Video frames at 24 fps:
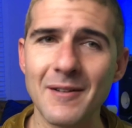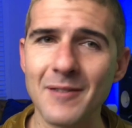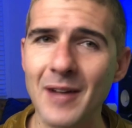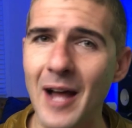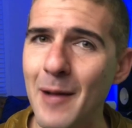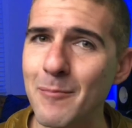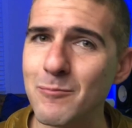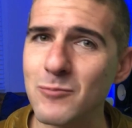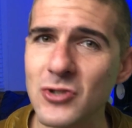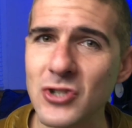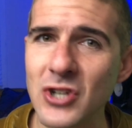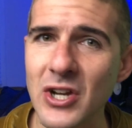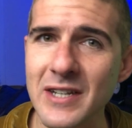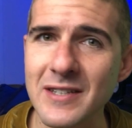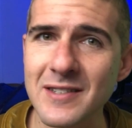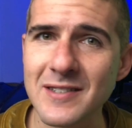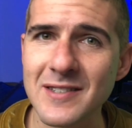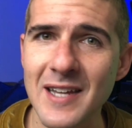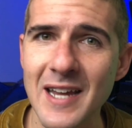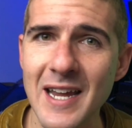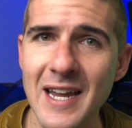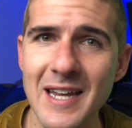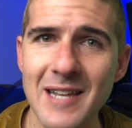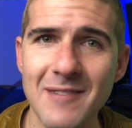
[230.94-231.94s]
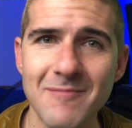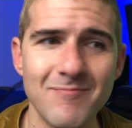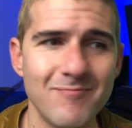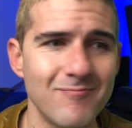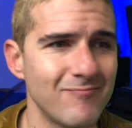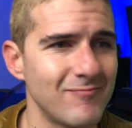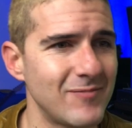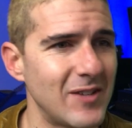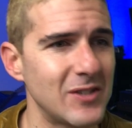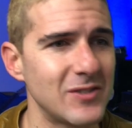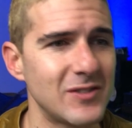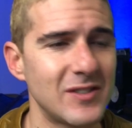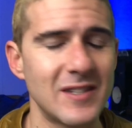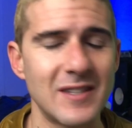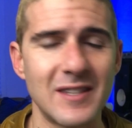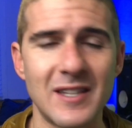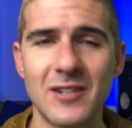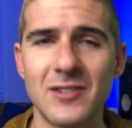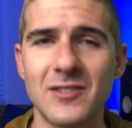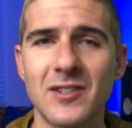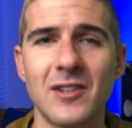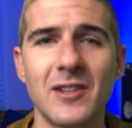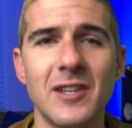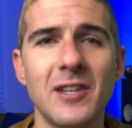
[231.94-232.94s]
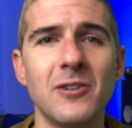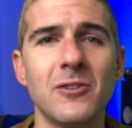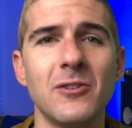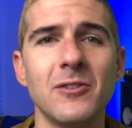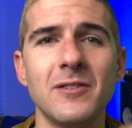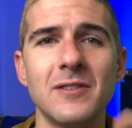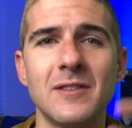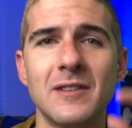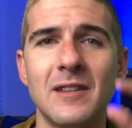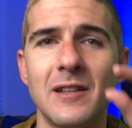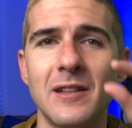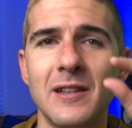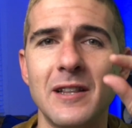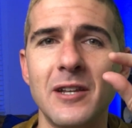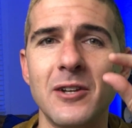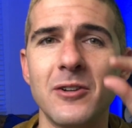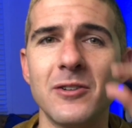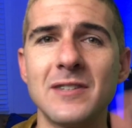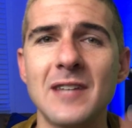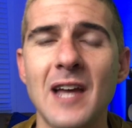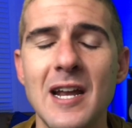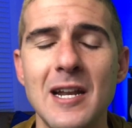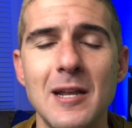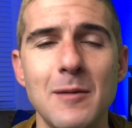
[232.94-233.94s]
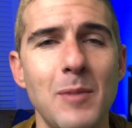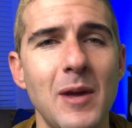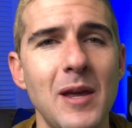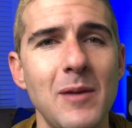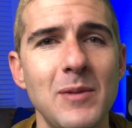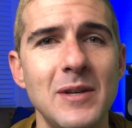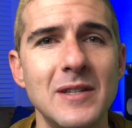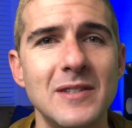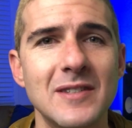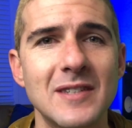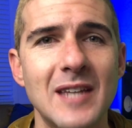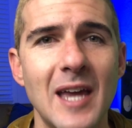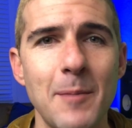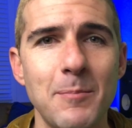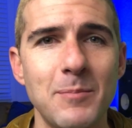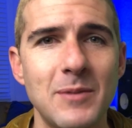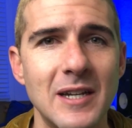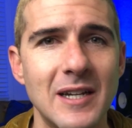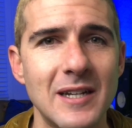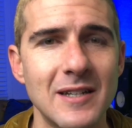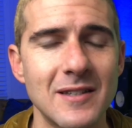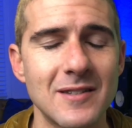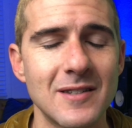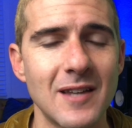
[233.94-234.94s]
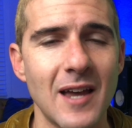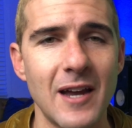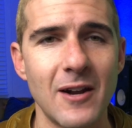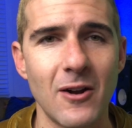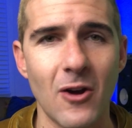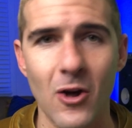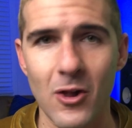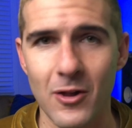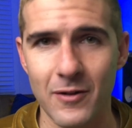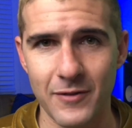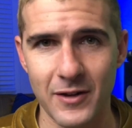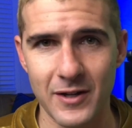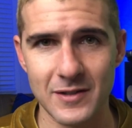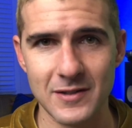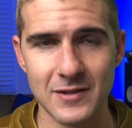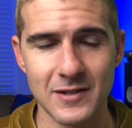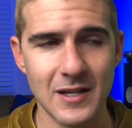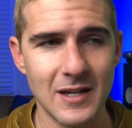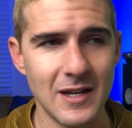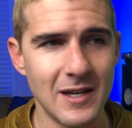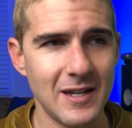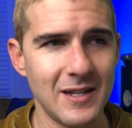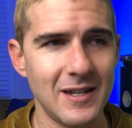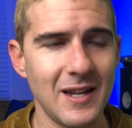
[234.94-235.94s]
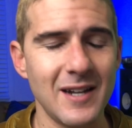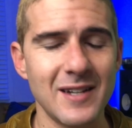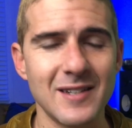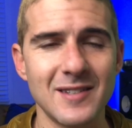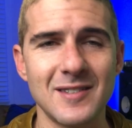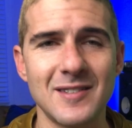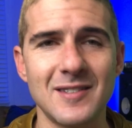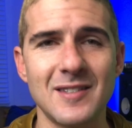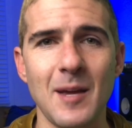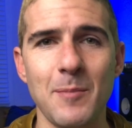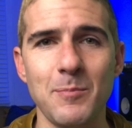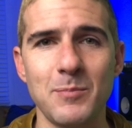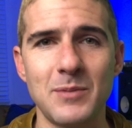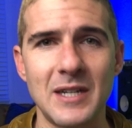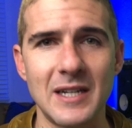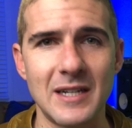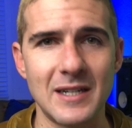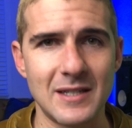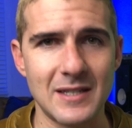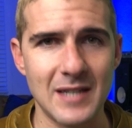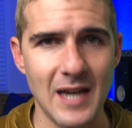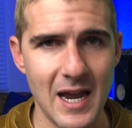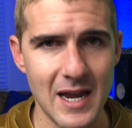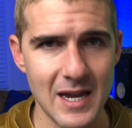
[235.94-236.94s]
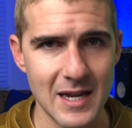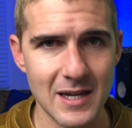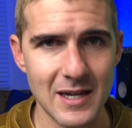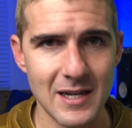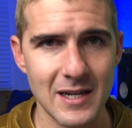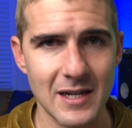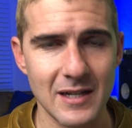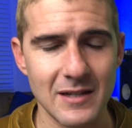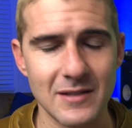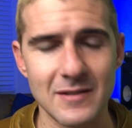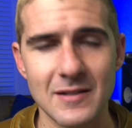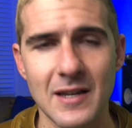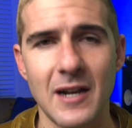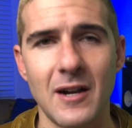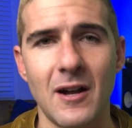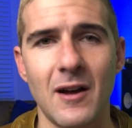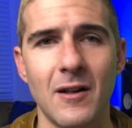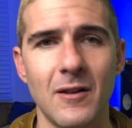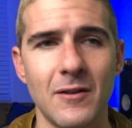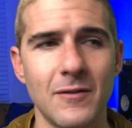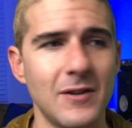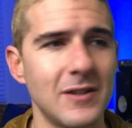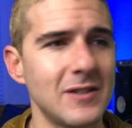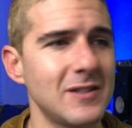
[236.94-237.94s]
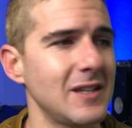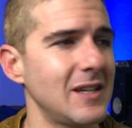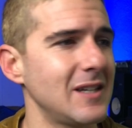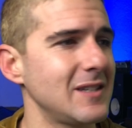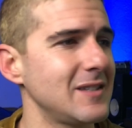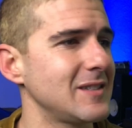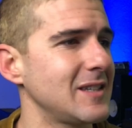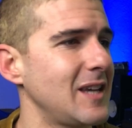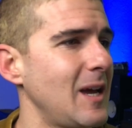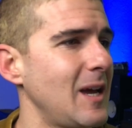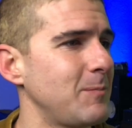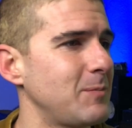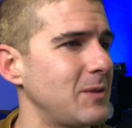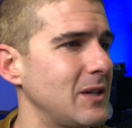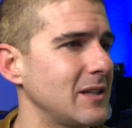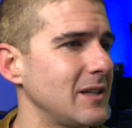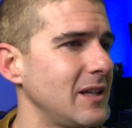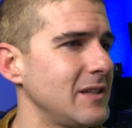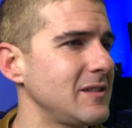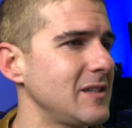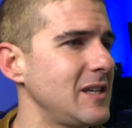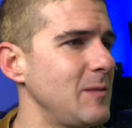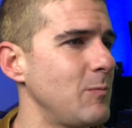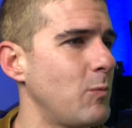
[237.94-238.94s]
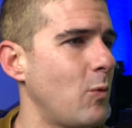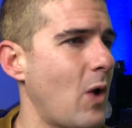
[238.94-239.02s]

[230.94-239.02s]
I'm just saying there's a little tiny baby skeptic inside all of us. Not a septic tank inside all of us, a skeptic. Let's keep